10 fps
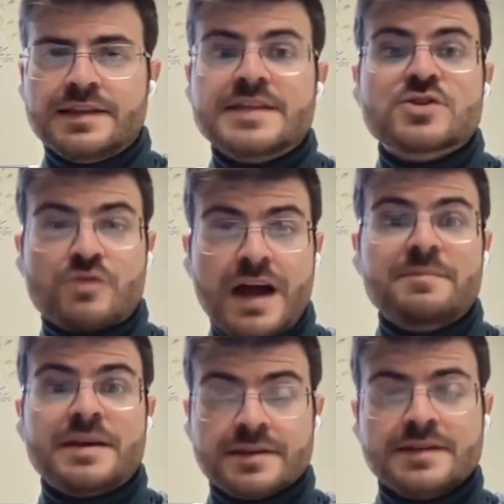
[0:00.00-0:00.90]

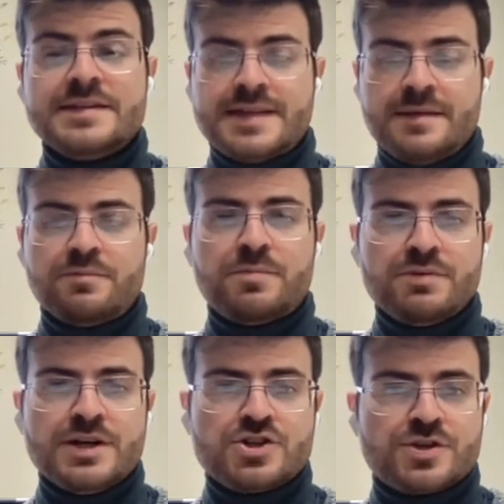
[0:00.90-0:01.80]
describing the same
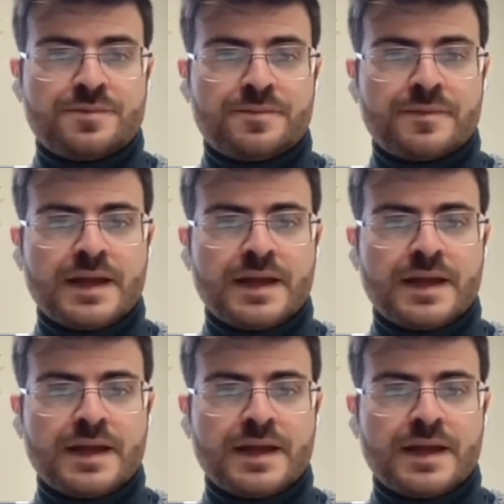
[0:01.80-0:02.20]
population.